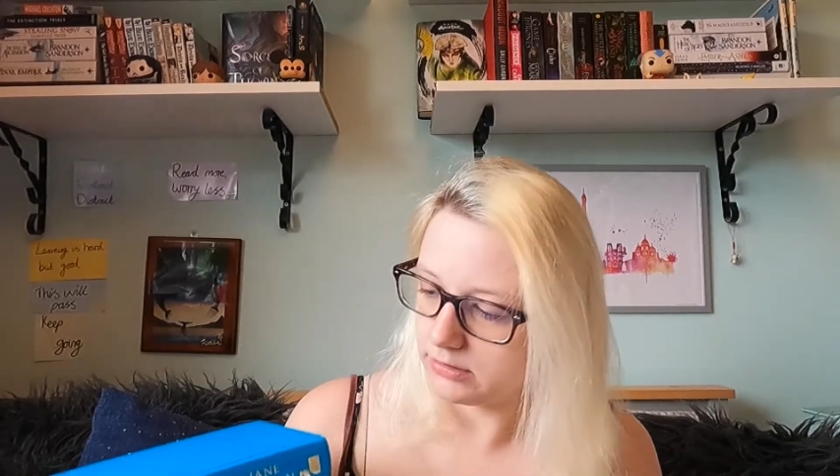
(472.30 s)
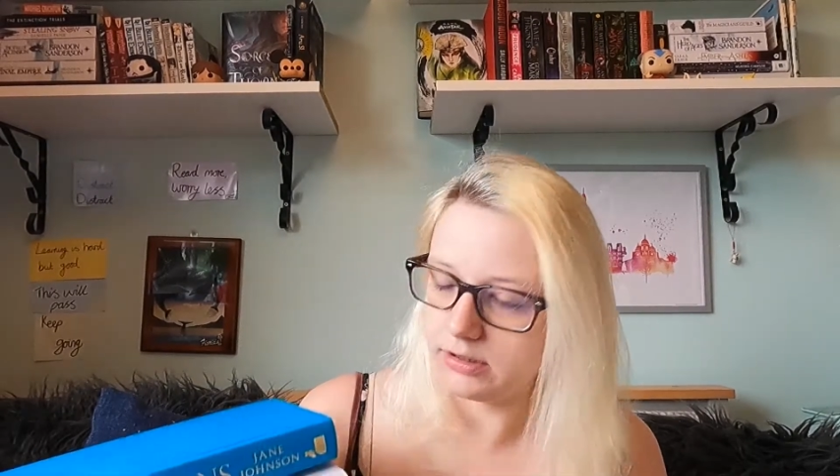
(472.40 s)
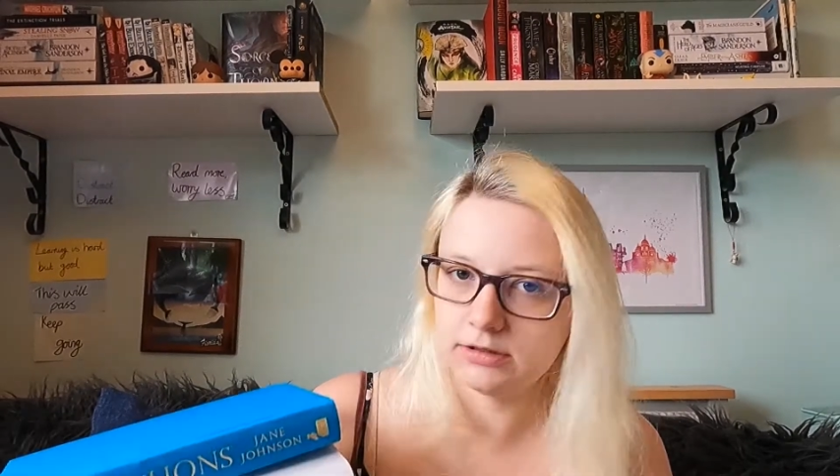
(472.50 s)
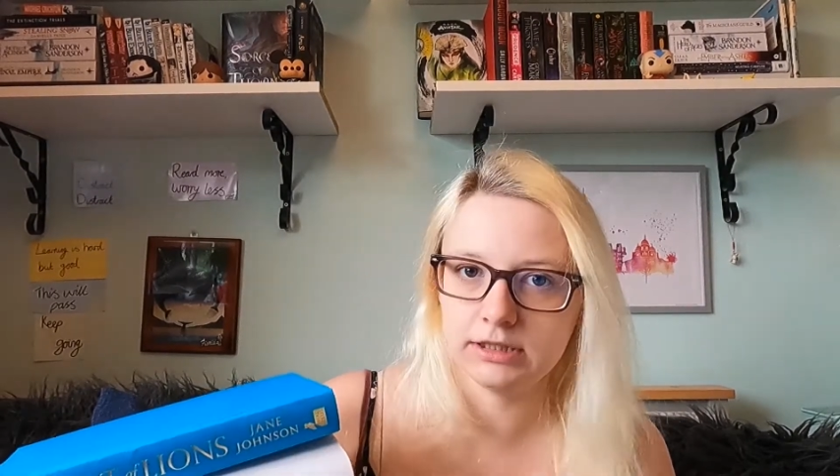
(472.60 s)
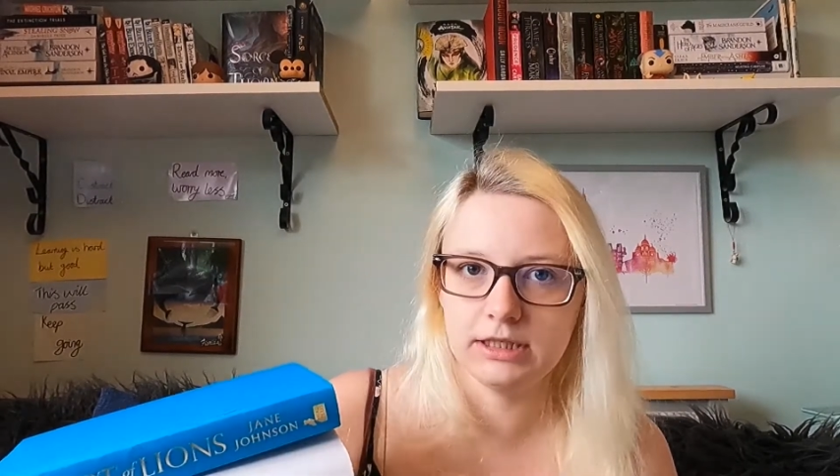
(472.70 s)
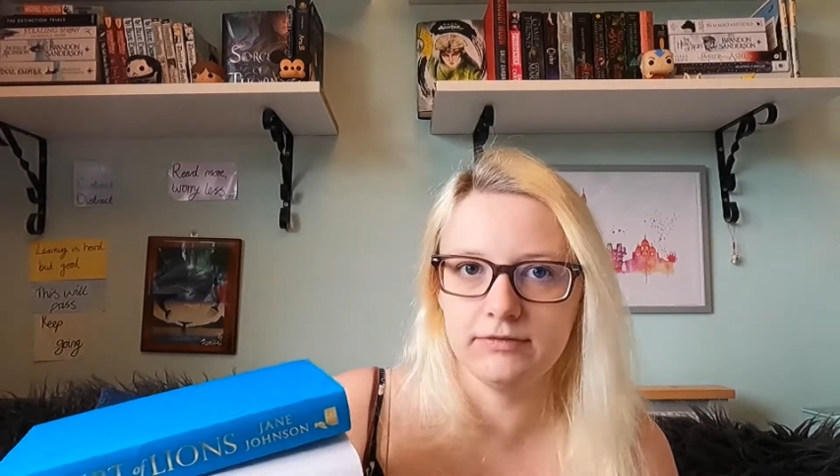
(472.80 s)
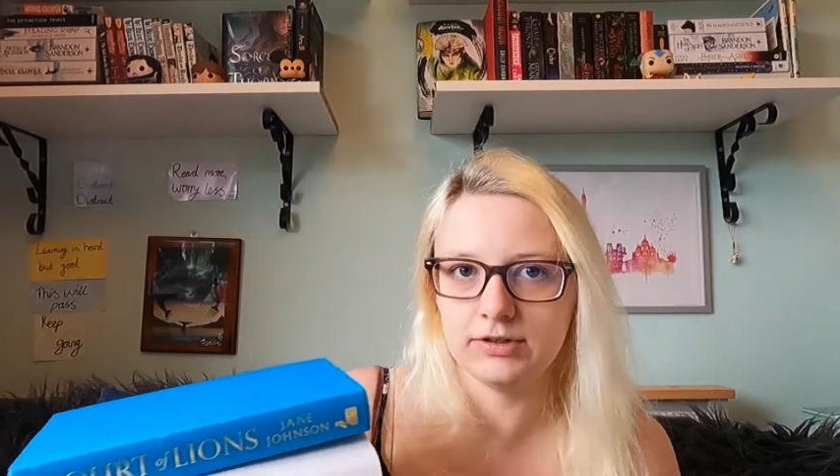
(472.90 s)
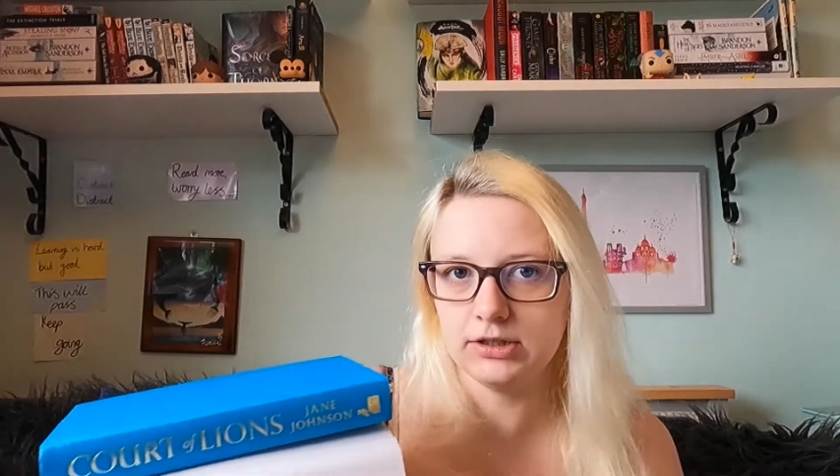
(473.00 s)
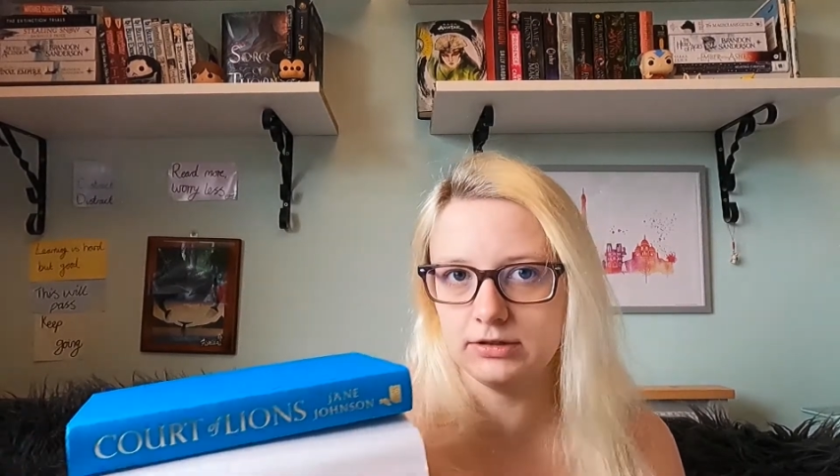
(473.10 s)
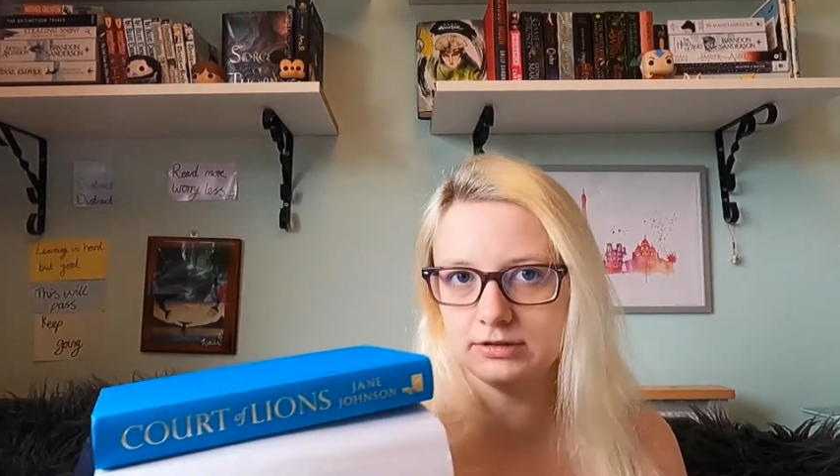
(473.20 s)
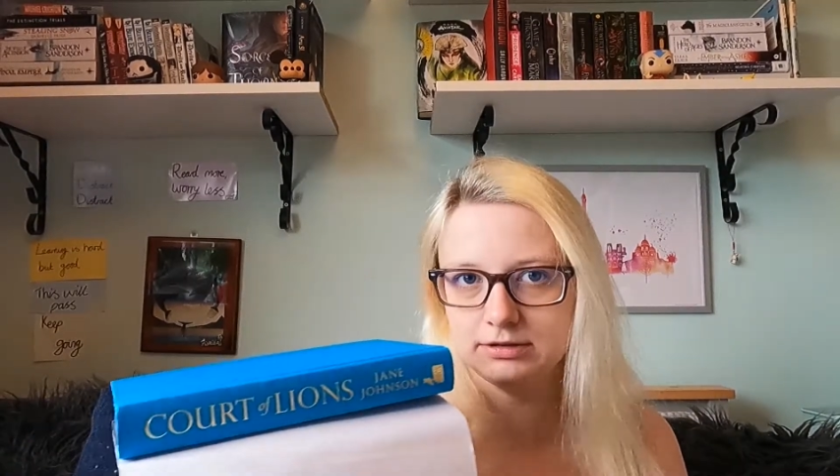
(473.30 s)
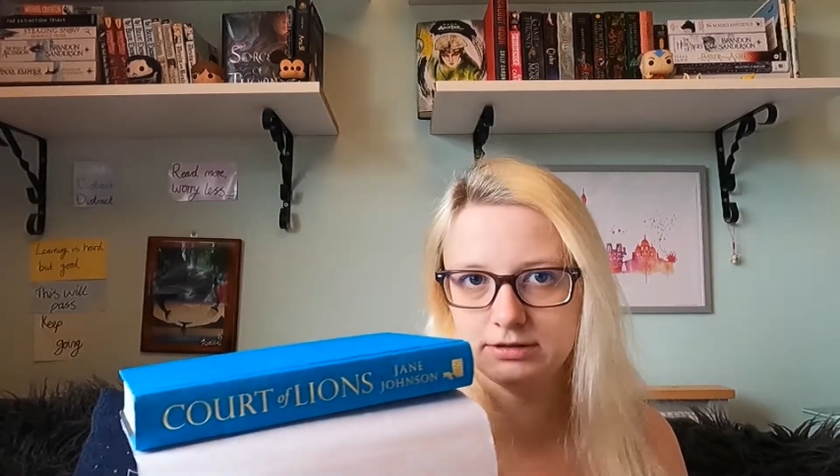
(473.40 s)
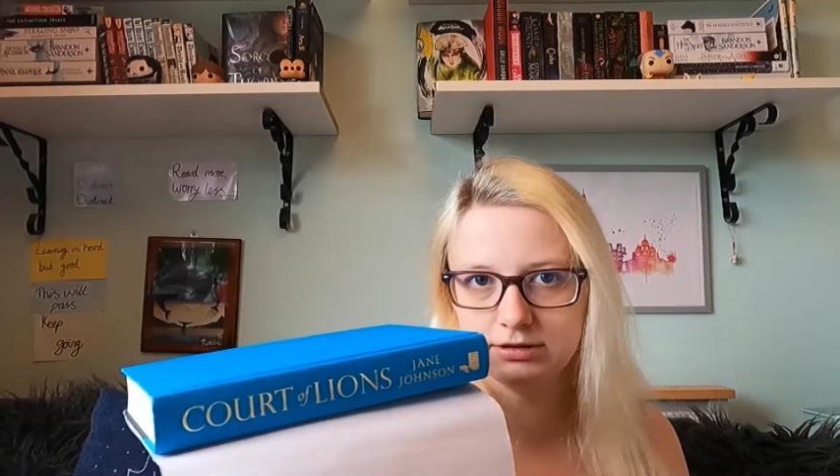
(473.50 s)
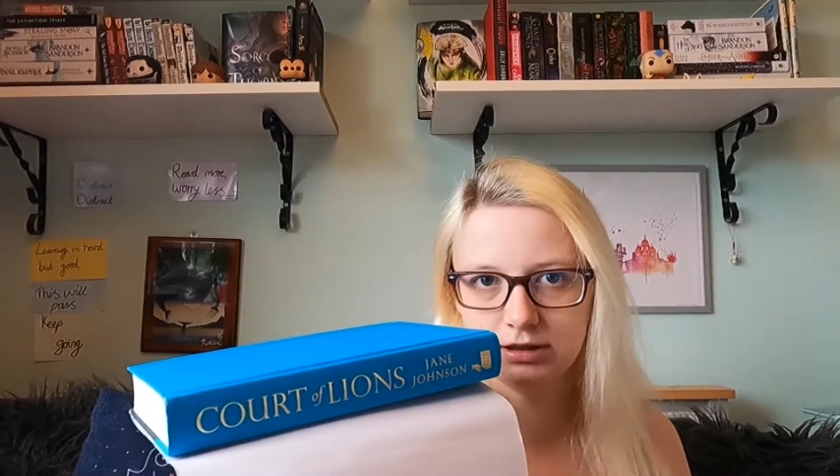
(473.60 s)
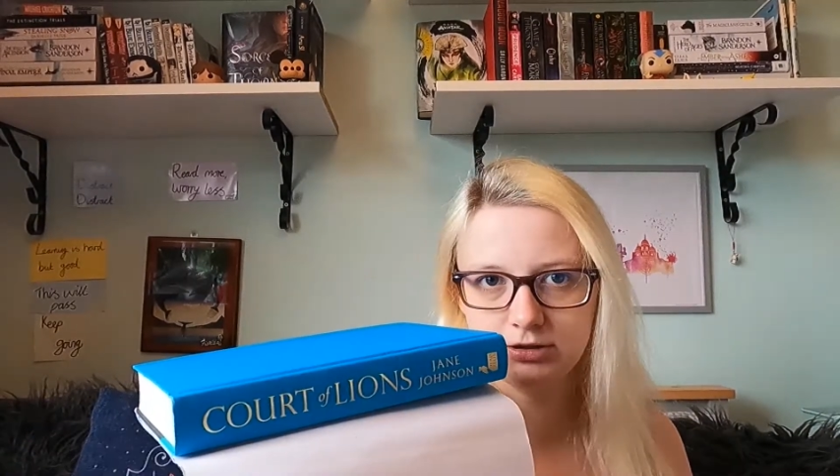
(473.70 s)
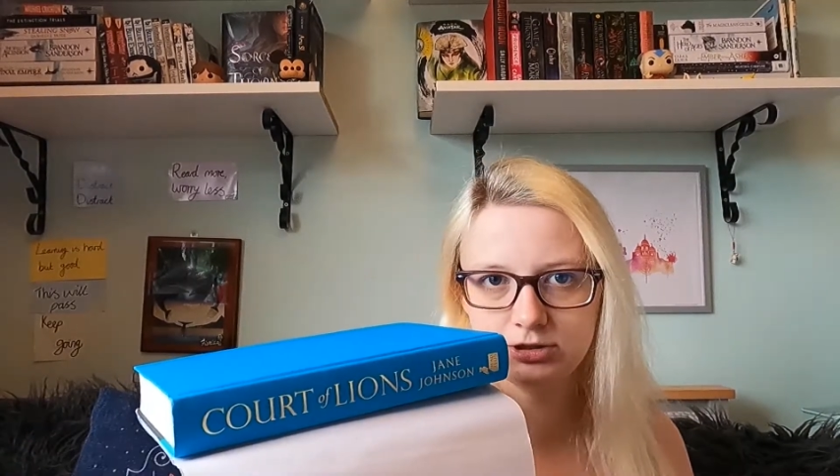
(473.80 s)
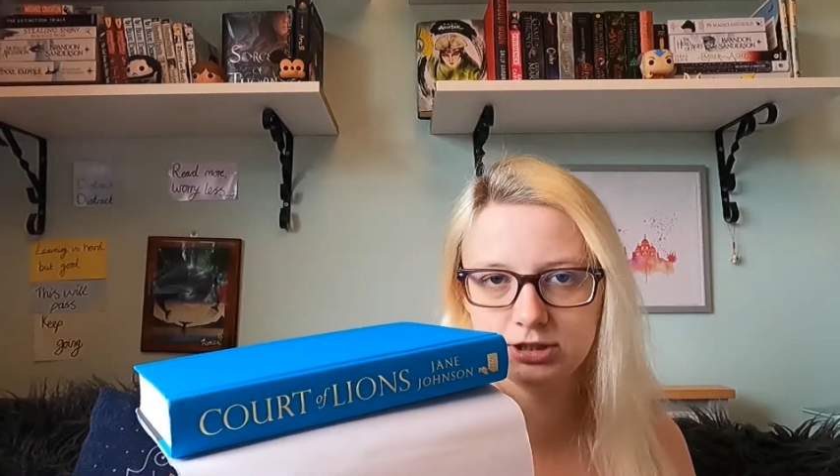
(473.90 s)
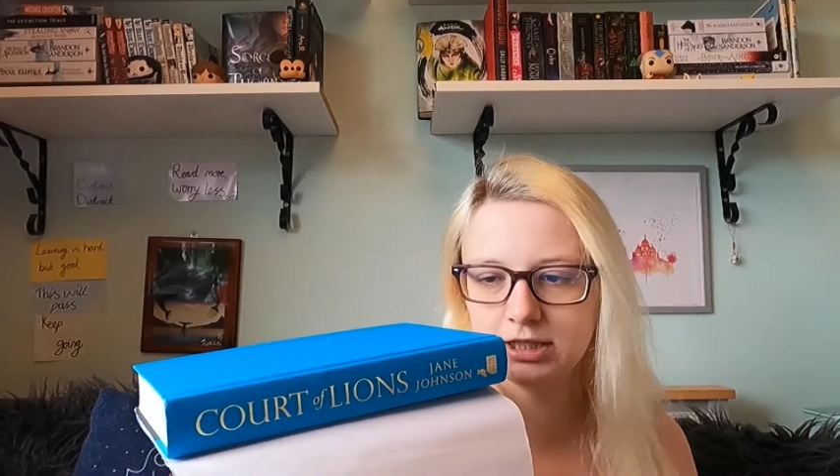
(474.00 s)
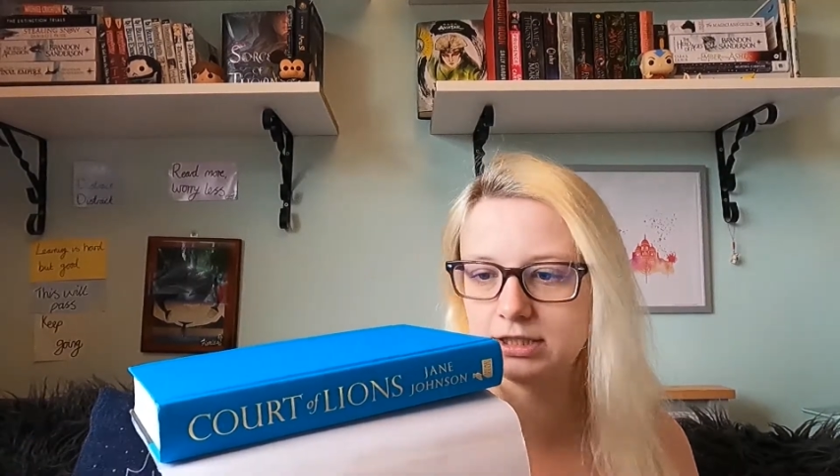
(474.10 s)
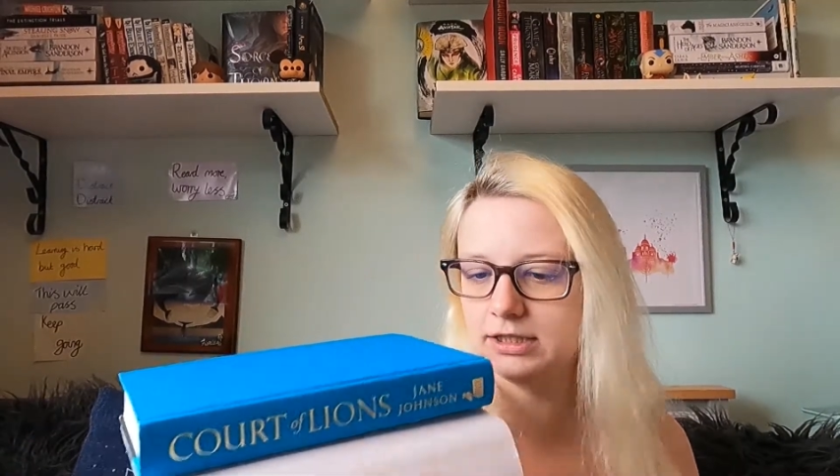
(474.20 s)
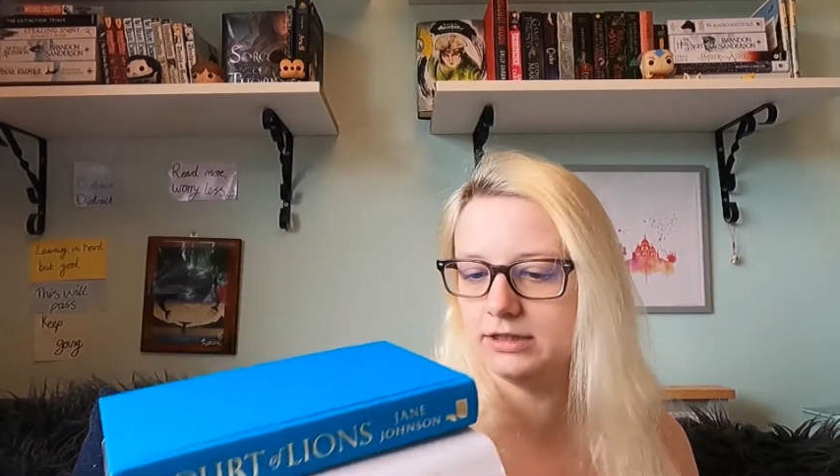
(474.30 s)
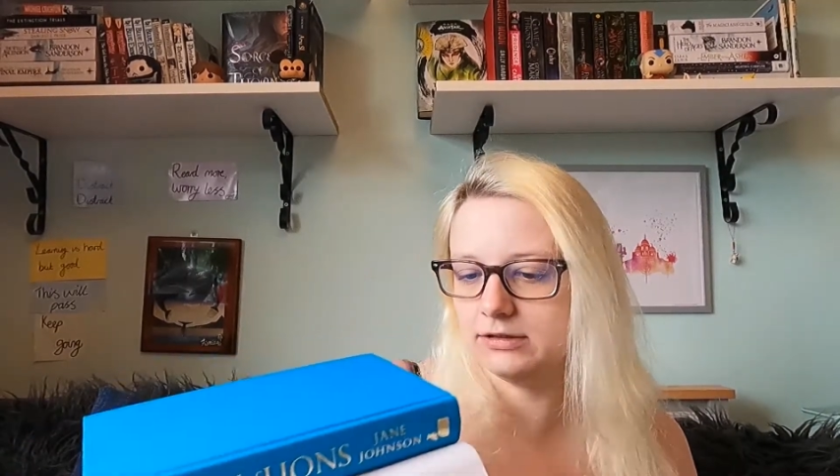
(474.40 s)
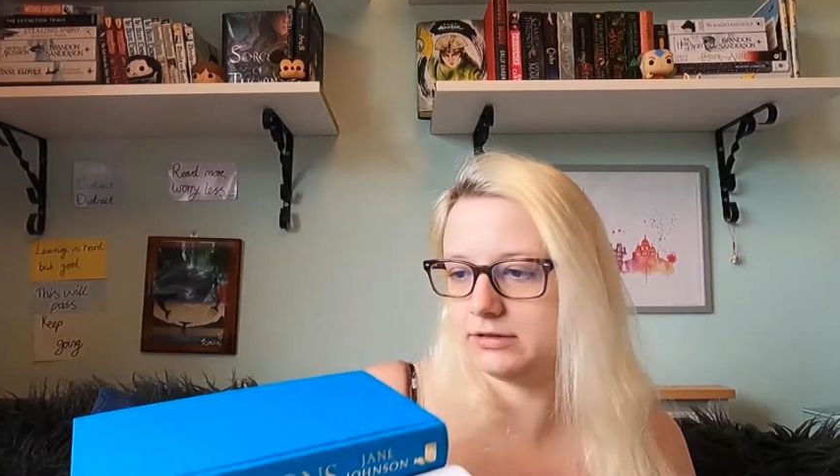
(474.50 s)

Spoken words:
underneath the dust jacket.